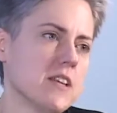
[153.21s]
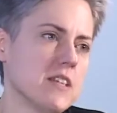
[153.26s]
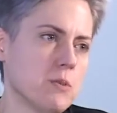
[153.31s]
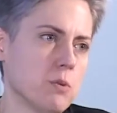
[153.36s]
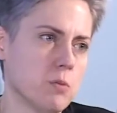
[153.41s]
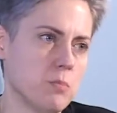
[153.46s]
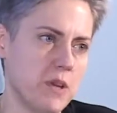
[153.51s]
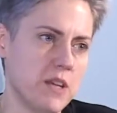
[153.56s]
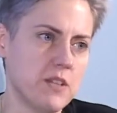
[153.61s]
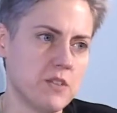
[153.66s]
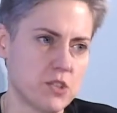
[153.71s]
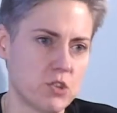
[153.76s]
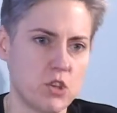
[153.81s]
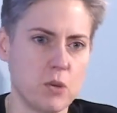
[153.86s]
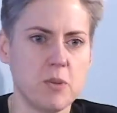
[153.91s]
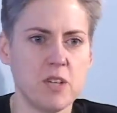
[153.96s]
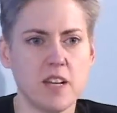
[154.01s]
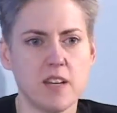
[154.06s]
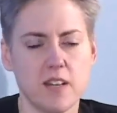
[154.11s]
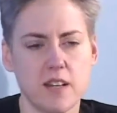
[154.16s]
and they said we're being
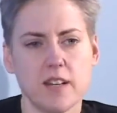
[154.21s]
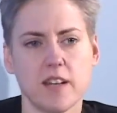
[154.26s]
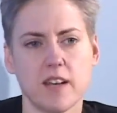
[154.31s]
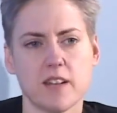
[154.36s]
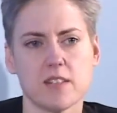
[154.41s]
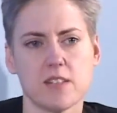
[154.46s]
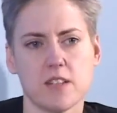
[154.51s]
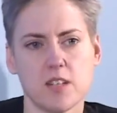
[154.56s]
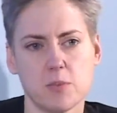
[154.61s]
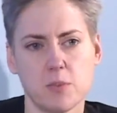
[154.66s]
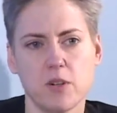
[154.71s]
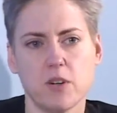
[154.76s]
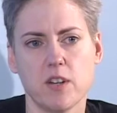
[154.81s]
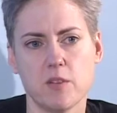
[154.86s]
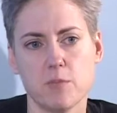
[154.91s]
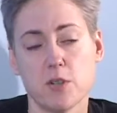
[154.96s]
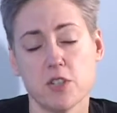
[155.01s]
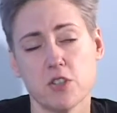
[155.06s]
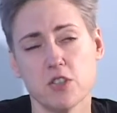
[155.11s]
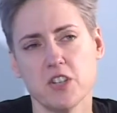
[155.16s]
discriminated against because we
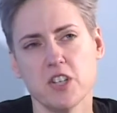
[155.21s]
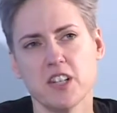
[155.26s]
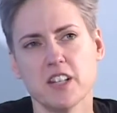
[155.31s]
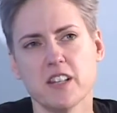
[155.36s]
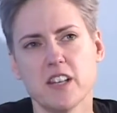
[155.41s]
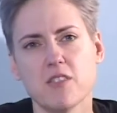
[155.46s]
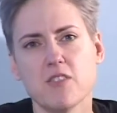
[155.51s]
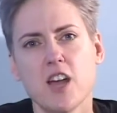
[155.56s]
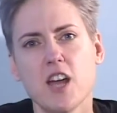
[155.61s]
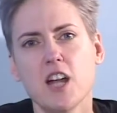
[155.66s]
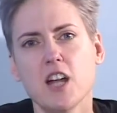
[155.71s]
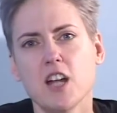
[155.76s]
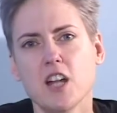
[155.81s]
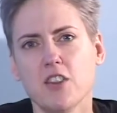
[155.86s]
don't have maternity leave.